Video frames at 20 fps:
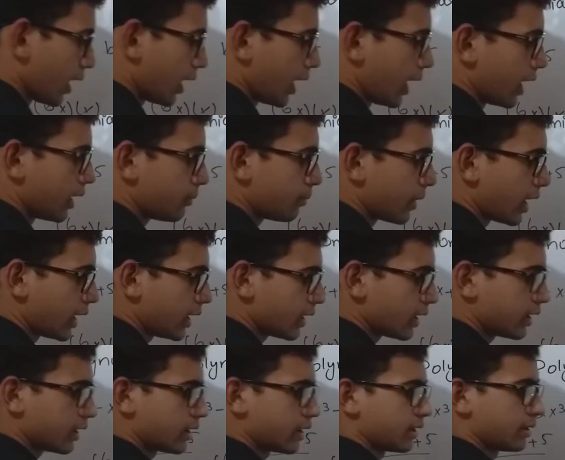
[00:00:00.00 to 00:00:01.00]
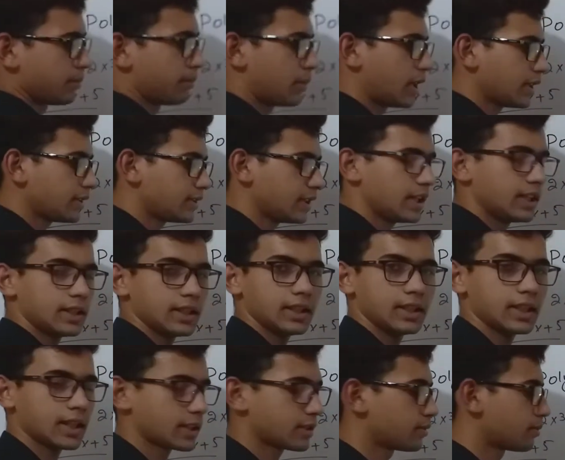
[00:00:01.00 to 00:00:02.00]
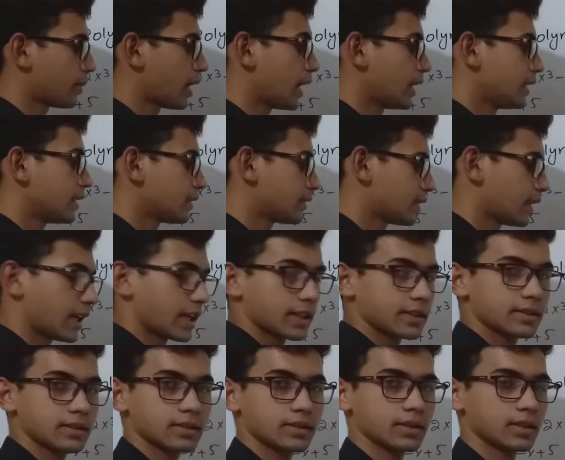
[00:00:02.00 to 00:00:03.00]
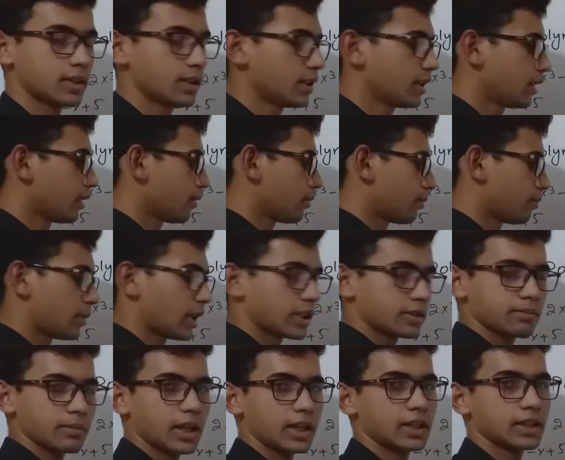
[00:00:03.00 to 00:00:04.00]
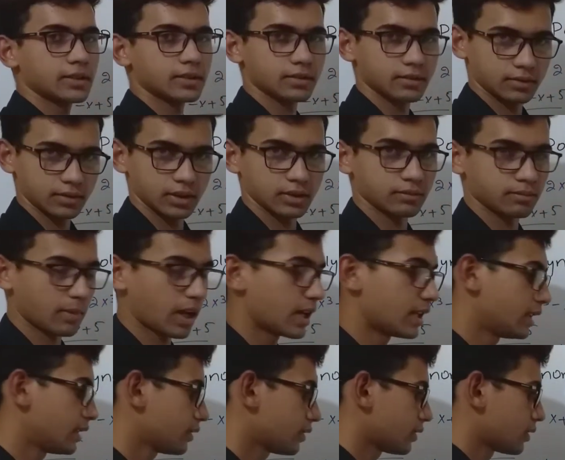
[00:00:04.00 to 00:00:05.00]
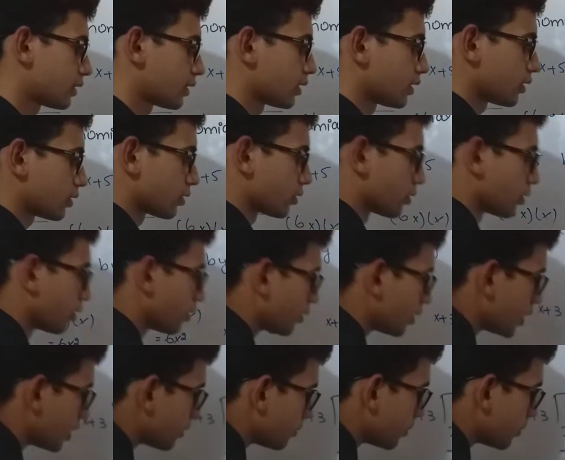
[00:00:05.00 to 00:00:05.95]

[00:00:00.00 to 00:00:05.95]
and my plus 18x minus x, plus minus is minus, so it